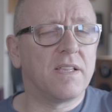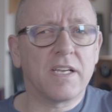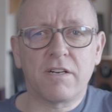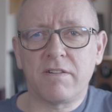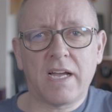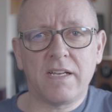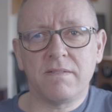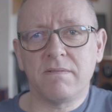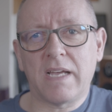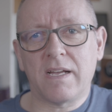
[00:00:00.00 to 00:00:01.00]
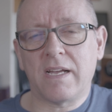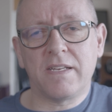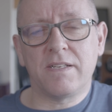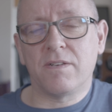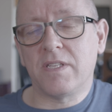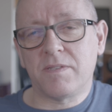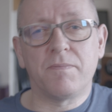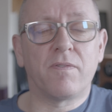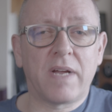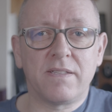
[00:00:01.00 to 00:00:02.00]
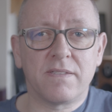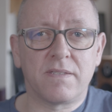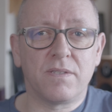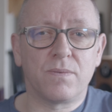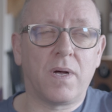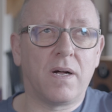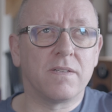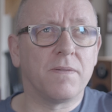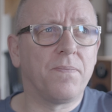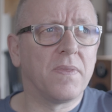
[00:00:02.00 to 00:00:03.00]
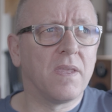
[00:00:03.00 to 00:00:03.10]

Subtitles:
And they create, you know, there's Marantz as well.